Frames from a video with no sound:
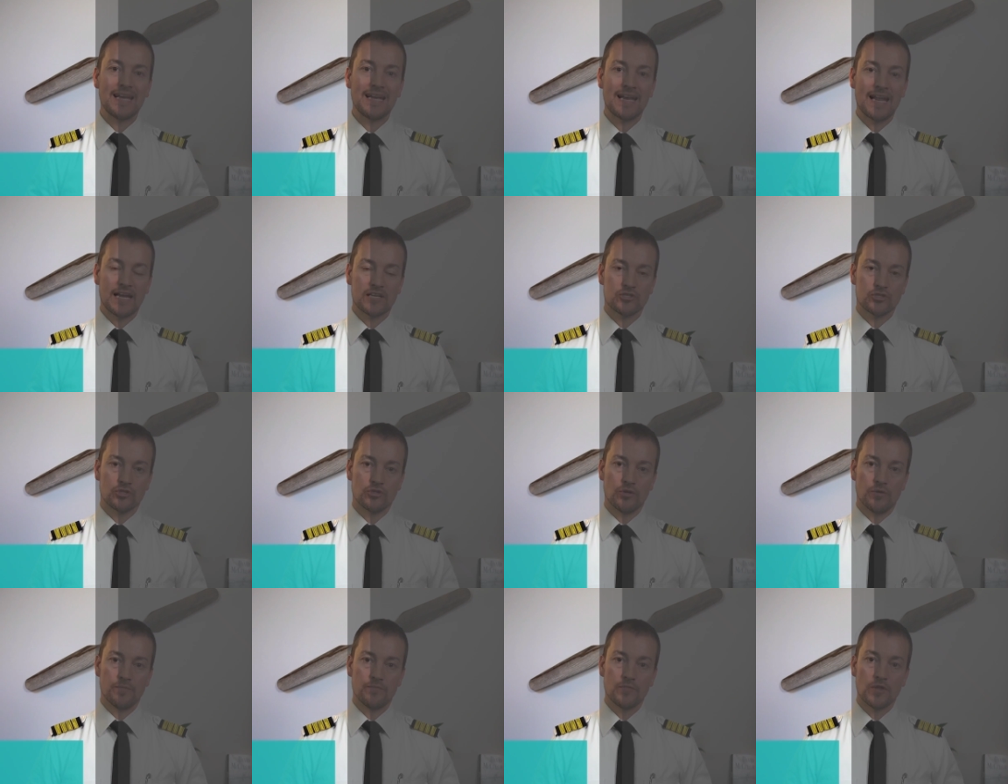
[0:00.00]

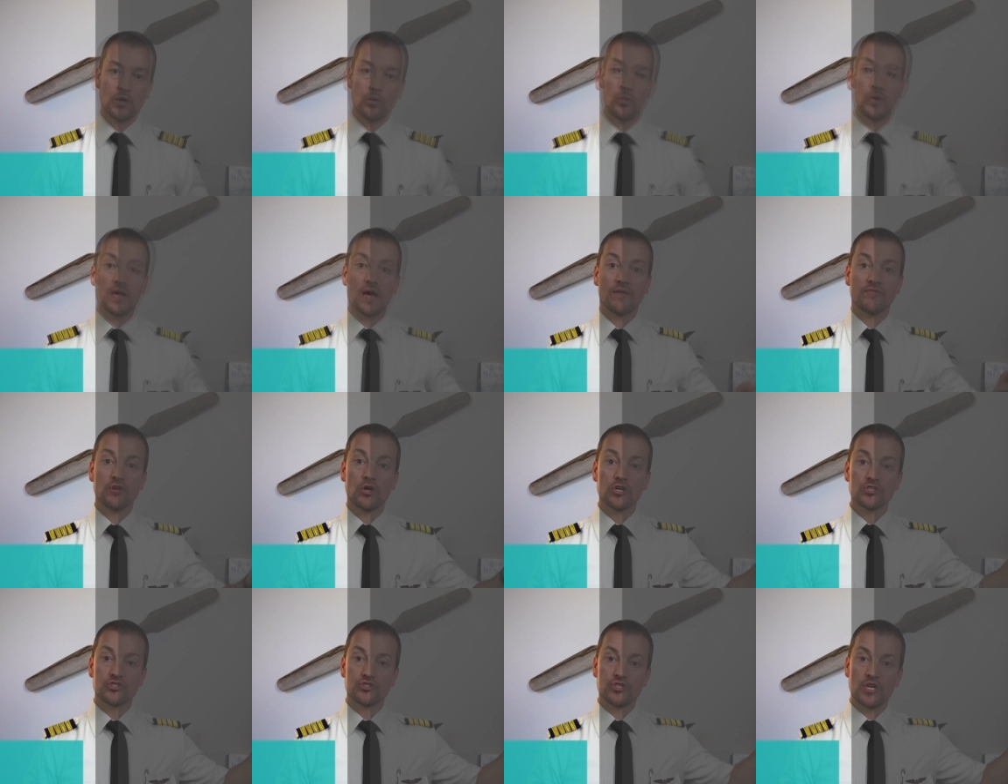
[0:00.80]
Electrical. We
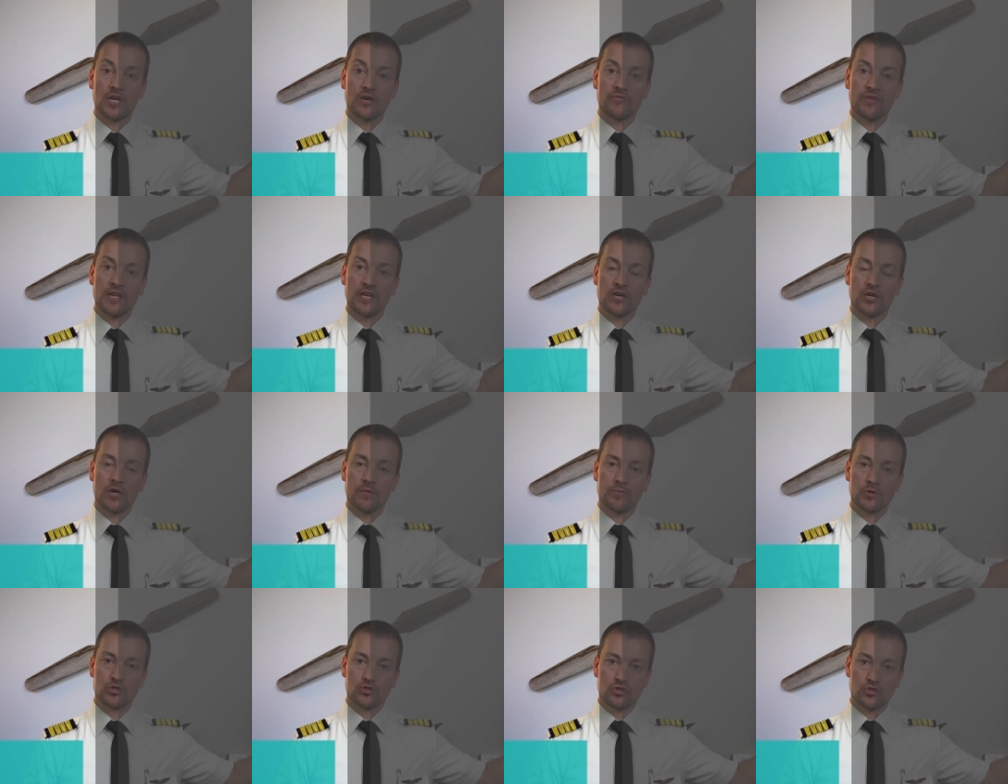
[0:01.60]
have lost generator
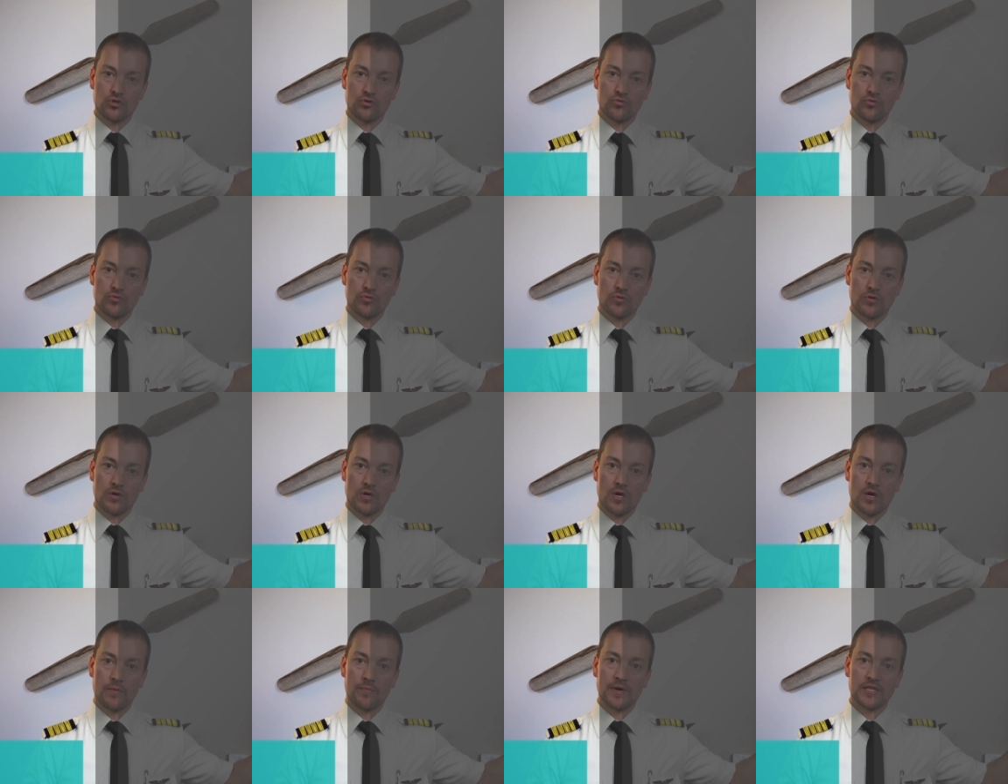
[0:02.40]
number two,
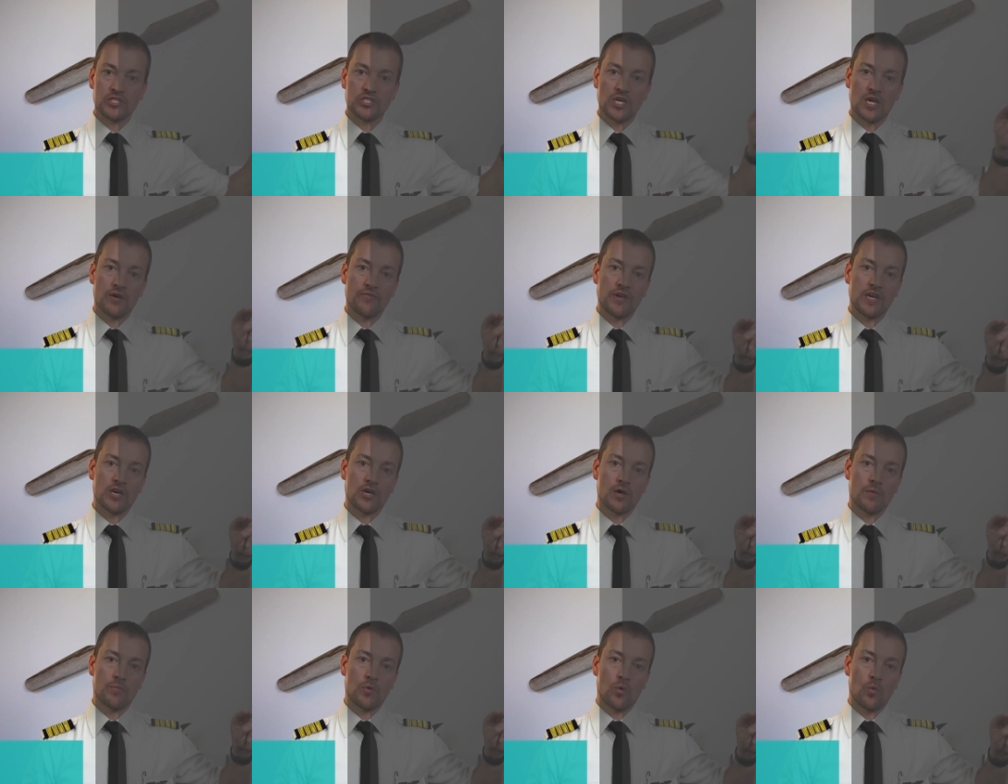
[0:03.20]
but
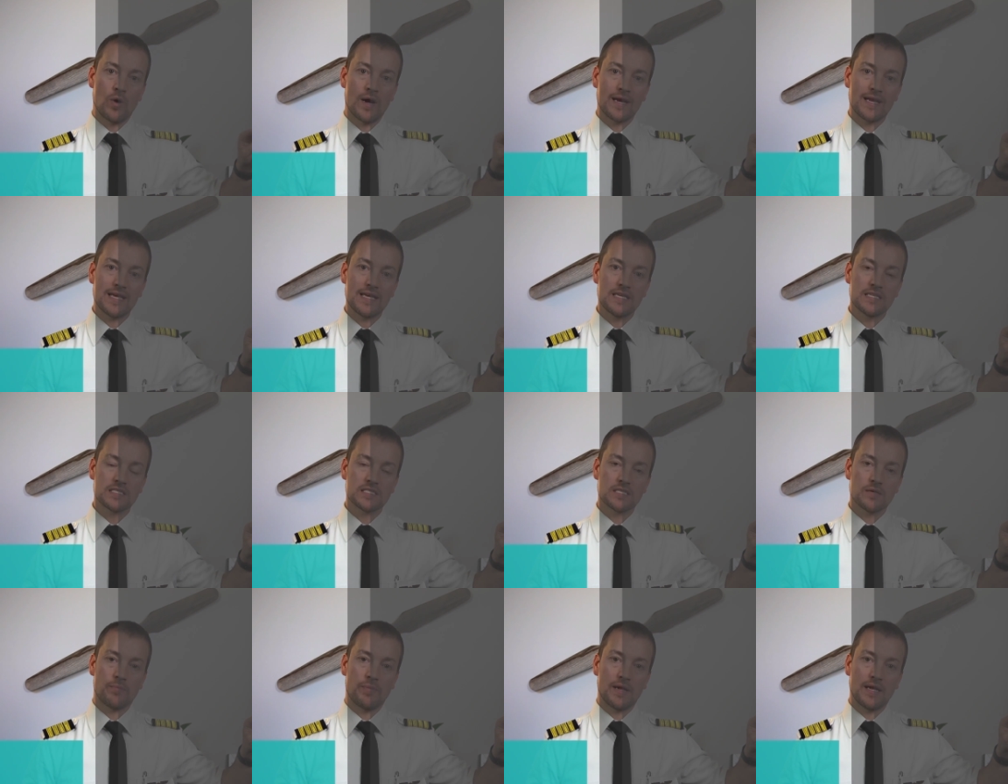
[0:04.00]
generator number one
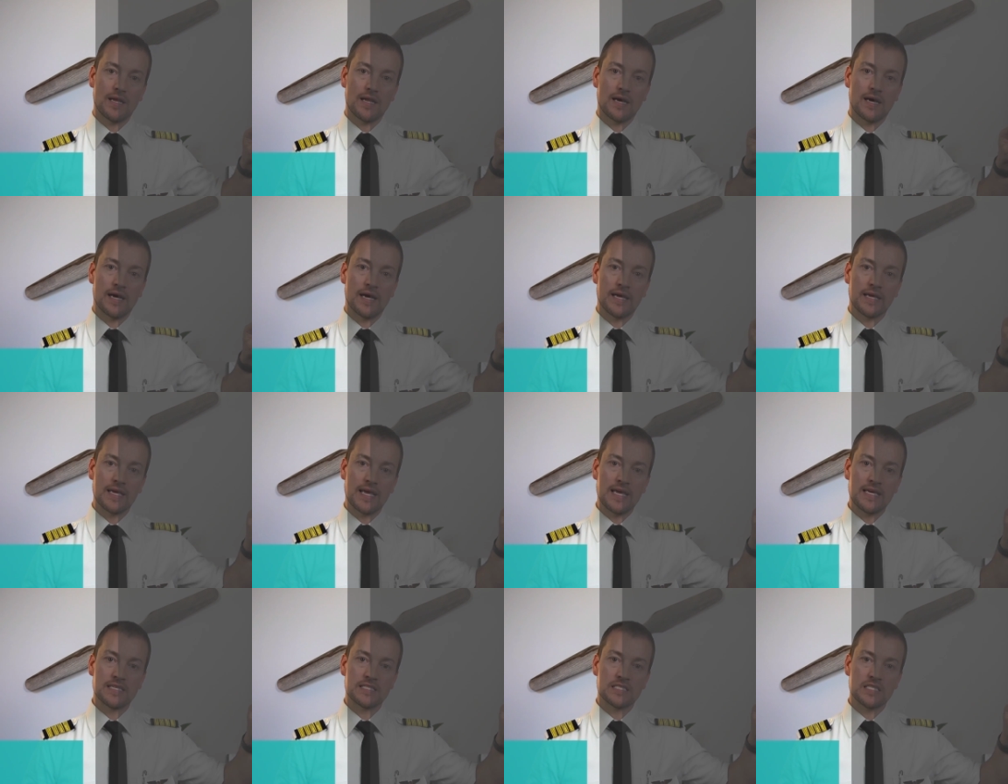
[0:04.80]
is
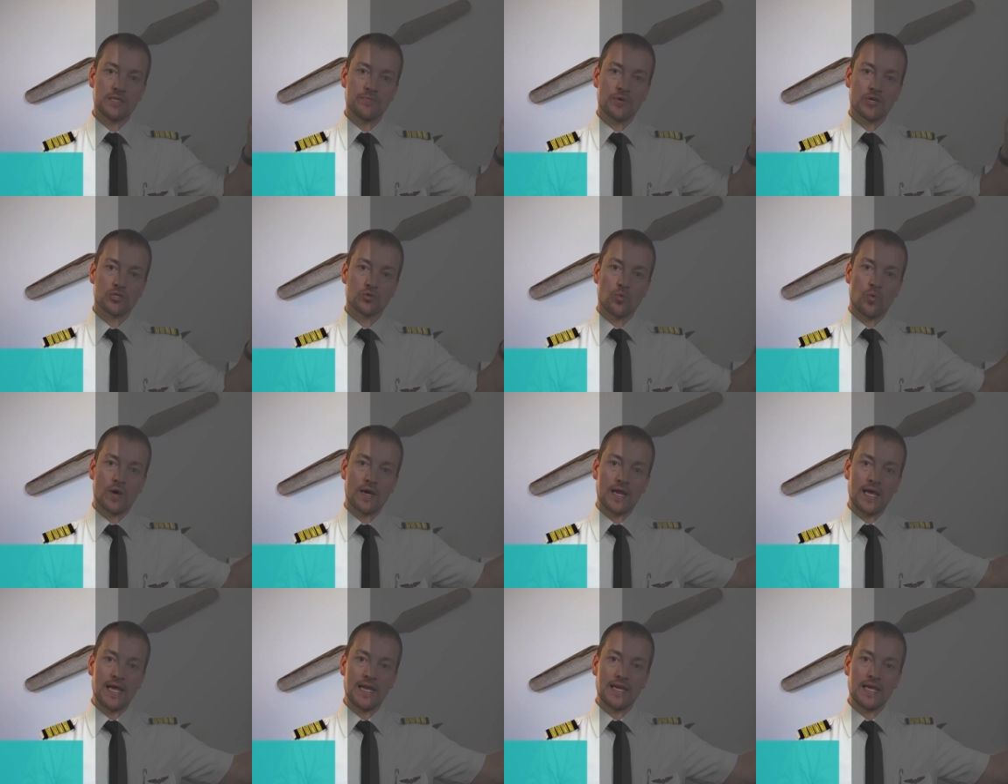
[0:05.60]
supplying A C bus
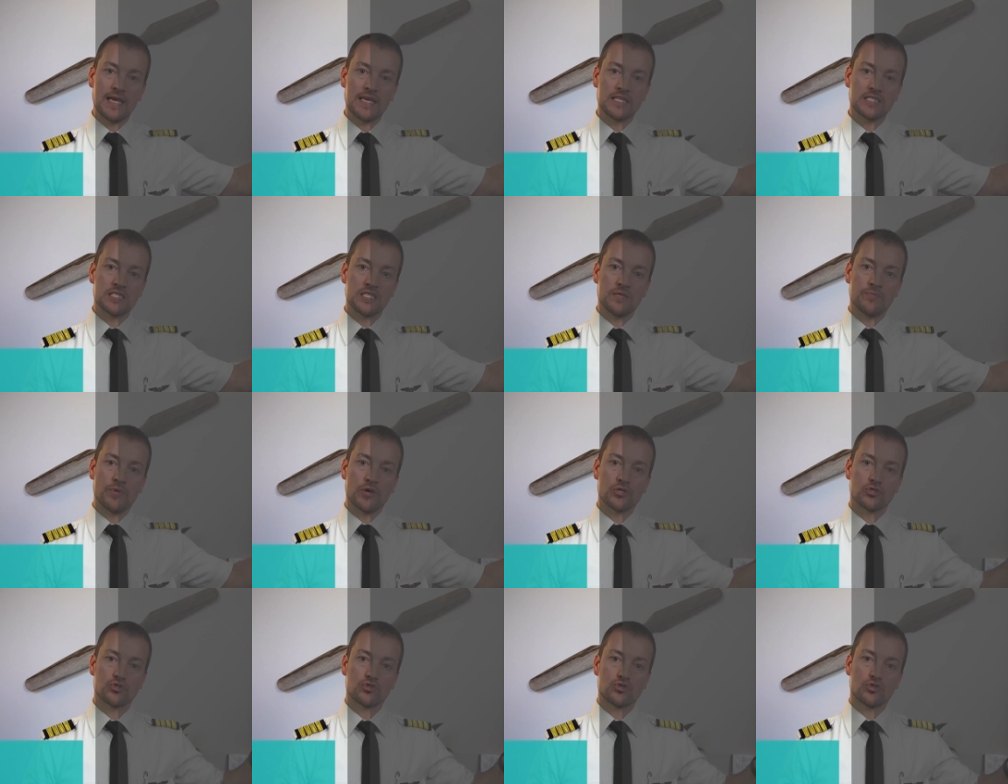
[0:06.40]
one and A C
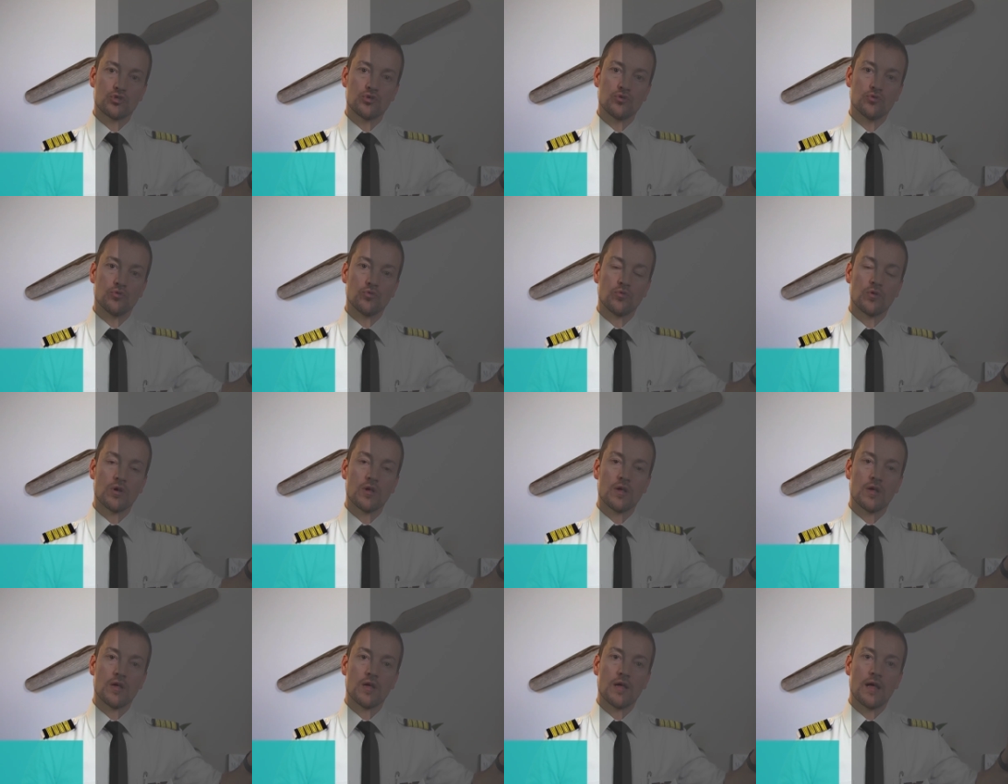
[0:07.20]
bus two.